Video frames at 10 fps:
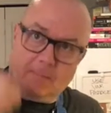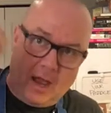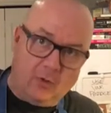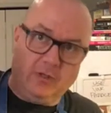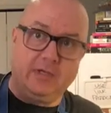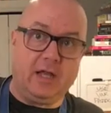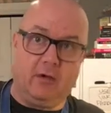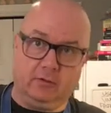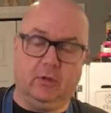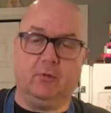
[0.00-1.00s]
pounded
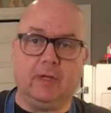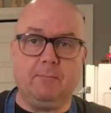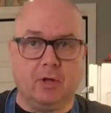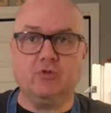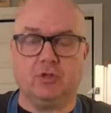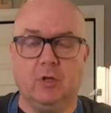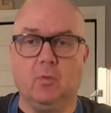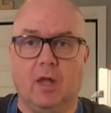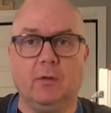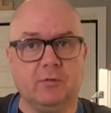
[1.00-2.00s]
down, literally punched it
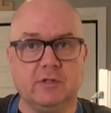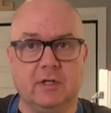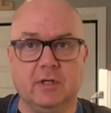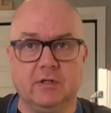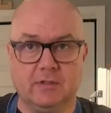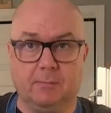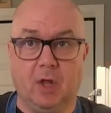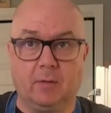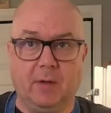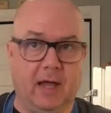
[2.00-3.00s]
while it was in a
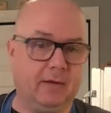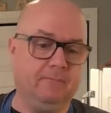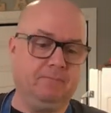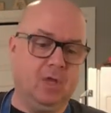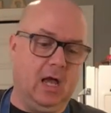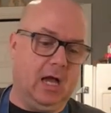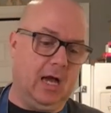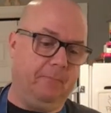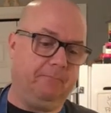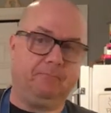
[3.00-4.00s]
Ziploc bag.
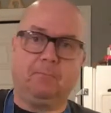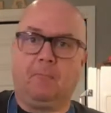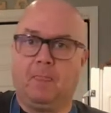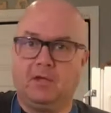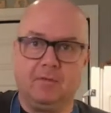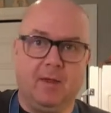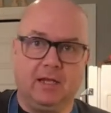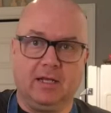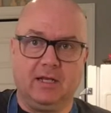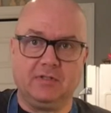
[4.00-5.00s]
To make it
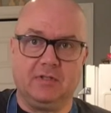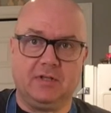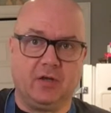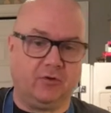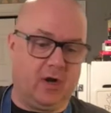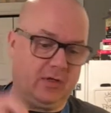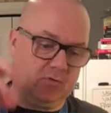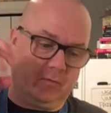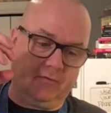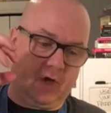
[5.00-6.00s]
nice and tenderized,
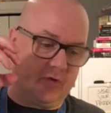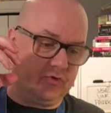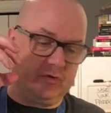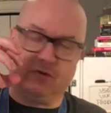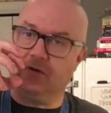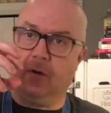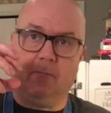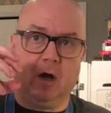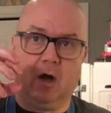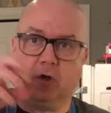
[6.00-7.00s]
we've got just some
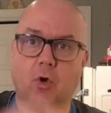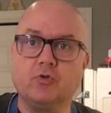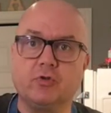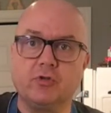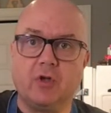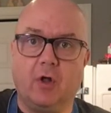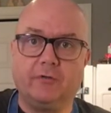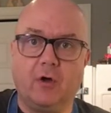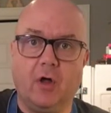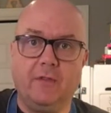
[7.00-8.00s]
kosher salt
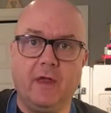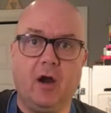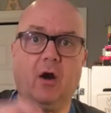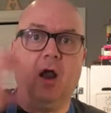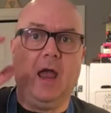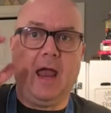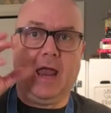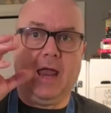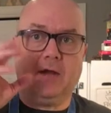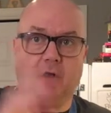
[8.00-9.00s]
on there
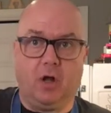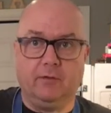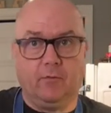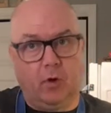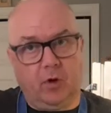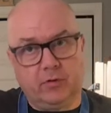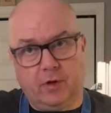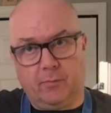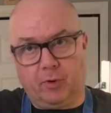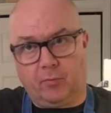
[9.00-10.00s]
and olive oil. Going to
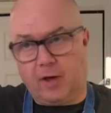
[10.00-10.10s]
put red